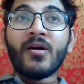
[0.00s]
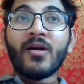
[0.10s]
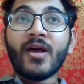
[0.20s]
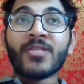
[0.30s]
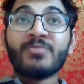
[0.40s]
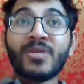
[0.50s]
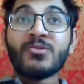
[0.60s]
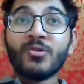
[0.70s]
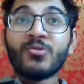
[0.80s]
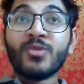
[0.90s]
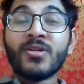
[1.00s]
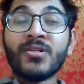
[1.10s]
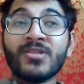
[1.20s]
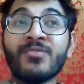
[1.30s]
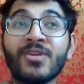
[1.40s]
expressed also their
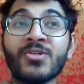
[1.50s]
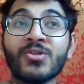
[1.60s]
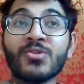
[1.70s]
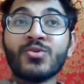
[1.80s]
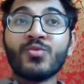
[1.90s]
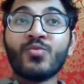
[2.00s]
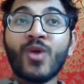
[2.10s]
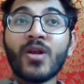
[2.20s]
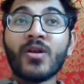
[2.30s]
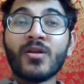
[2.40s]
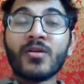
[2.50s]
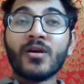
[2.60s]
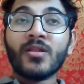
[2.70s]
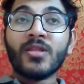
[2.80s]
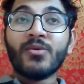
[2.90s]
reservations on what
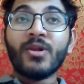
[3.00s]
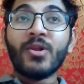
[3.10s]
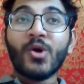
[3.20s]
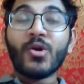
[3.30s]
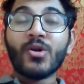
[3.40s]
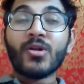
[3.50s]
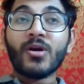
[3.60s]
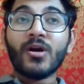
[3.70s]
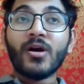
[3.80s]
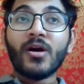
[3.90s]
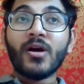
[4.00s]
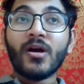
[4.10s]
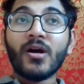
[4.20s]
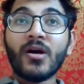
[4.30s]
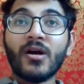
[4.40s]
they will not
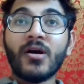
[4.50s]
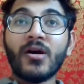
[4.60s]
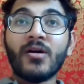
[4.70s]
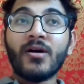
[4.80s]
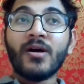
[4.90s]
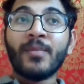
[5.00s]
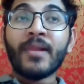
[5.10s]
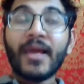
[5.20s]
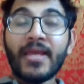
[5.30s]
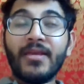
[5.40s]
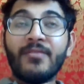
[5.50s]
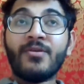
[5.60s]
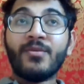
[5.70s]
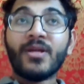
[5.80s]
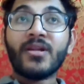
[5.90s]
apply
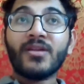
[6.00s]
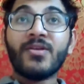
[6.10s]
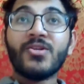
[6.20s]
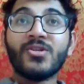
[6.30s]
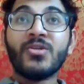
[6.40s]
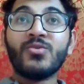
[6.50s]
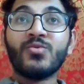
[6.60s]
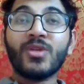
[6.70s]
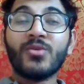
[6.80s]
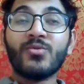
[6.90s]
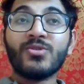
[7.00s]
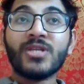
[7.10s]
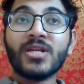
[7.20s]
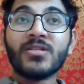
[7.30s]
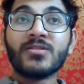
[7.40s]
from that convention to their own
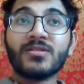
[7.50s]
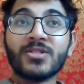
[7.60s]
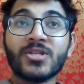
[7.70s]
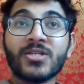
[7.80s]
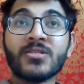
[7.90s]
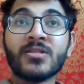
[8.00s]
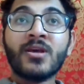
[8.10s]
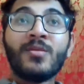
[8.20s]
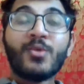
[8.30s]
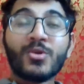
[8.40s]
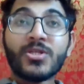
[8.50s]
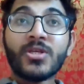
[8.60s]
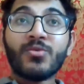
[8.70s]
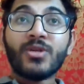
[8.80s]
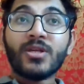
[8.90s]
states, such as
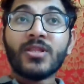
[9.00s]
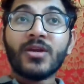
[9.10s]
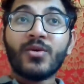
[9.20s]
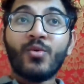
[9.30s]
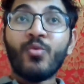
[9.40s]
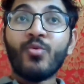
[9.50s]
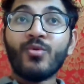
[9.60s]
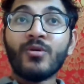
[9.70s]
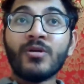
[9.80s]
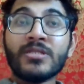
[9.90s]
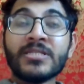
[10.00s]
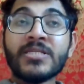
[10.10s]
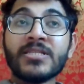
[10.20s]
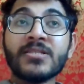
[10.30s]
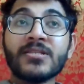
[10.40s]
prosecuting their own
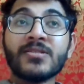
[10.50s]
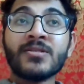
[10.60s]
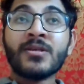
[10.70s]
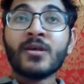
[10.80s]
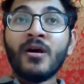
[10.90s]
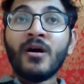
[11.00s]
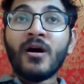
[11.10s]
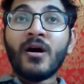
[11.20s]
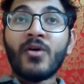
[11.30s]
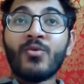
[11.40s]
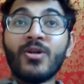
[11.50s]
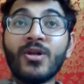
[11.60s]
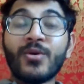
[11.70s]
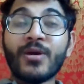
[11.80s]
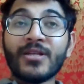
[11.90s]
citizens would
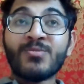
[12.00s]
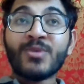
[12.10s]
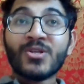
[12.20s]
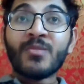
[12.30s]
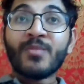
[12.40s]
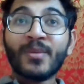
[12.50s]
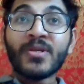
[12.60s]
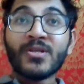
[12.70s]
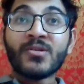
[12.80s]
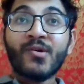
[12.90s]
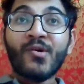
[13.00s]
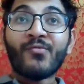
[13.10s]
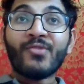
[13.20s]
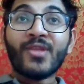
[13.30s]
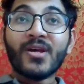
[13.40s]
require special permission of
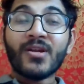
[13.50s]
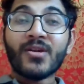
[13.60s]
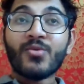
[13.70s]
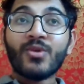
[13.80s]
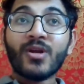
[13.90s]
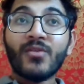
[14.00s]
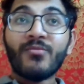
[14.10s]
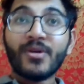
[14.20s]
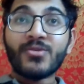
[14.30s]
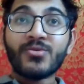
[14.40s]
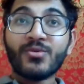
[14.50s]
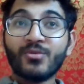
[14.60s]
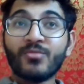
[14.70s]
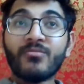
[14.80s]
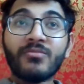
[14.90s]
their own government. So
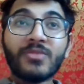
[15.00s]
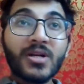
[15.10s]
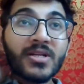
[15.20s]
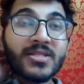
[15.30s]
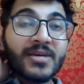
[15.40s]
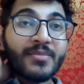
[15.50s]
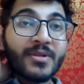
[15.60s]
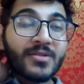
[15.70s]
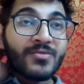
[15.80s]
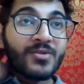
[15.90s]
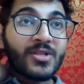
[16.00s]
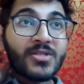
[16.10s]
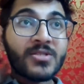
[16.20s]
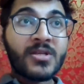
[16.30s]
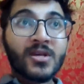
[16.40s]
there are examples for
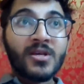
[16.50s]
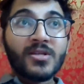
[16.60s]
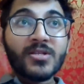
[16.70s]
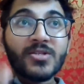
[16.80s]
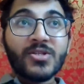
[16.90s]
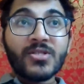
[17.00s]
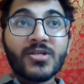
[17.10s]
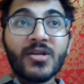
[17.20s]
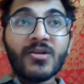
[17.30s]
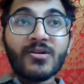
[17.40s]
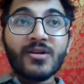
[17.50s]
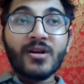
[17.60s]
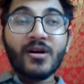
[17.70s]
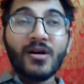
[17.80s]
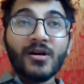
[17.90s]
this, such as
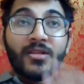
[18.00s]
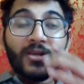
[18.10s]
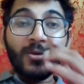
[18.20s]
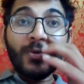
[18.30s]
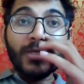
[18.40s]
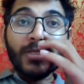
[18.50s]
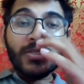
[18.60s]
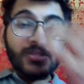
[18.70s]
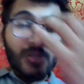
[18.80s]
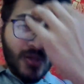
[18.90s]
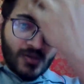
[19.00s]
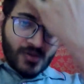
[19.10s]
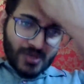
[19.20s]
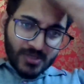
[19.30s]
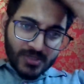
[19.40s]
the US
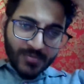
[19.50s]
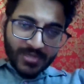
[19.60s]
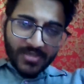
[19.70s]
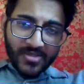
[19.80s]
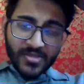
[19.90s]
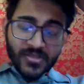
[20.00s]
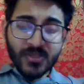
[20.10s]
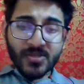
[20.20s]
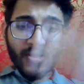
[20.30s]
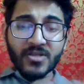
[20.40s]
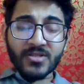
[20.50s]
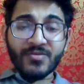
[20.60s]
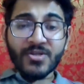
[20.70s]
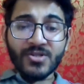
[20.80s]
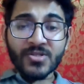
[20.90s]
has expressed
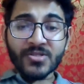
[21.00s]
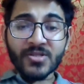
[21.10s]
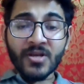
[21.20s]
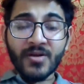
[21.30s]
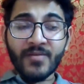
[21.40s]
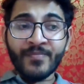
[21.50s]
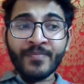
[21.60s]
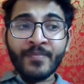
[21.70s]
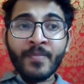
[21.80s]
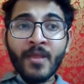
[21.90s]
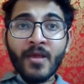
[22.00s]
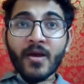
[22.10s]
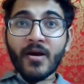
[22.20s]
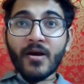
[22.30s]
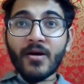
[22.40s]
reservations. Uh,
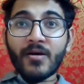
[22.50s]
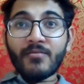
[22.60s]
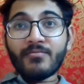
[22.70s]
uh,